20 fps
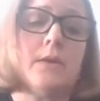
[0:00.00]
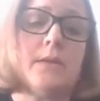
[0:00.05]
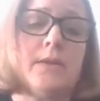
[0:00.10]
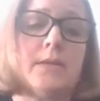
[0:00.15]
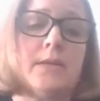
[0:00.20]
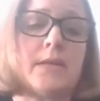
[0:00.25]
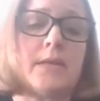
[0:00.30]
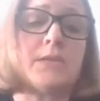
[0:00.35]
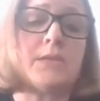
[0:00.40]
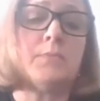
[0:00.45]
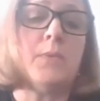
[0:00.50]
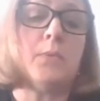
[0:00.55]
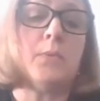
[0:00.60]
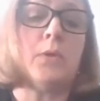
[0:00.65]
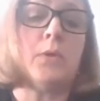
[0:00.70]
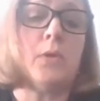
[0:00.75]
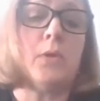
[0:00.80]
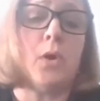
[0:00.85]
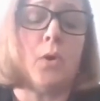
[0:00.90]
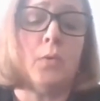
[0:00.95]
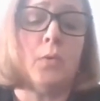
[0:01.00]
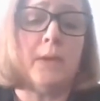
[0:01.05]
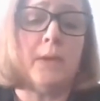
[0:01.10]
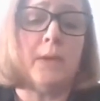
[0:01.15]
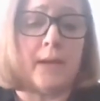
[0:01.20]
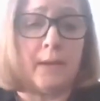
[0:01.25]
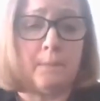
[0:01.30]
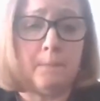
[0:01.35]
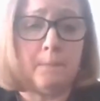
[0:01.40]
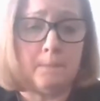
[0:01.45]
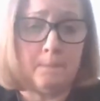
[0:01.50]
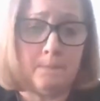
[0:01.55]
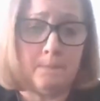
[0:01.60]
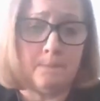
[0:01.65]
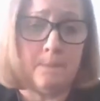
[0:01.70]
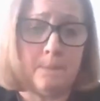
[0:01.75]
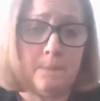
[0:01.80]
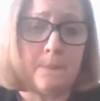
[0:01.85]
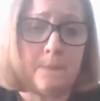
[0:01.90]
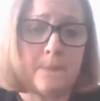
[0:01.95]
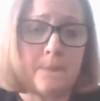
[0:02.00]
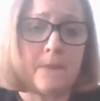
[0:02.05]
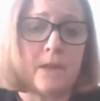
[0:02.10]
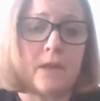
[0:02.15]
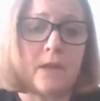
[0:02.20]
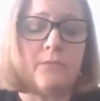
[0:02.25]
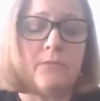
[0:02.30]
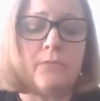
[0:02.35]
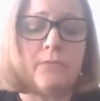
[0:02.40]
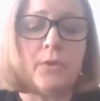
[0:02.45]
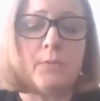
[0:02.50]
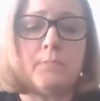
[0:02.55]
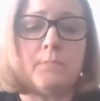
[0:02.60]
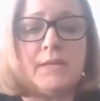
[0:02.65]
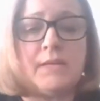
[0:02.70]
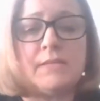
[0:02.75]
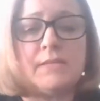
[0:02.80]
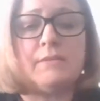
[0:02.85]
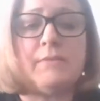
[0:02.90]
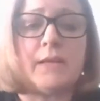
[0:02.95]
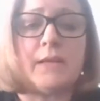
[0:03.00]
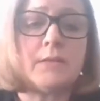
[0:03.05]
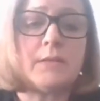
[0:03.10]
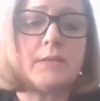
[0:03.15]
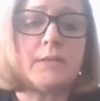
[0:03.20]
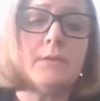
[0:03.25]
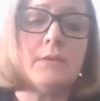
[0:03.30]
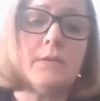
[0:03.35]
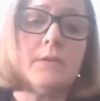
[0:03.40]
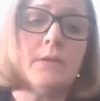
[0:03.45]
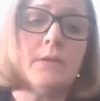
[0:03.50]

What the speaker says: the assessment will open up. If you could please advance.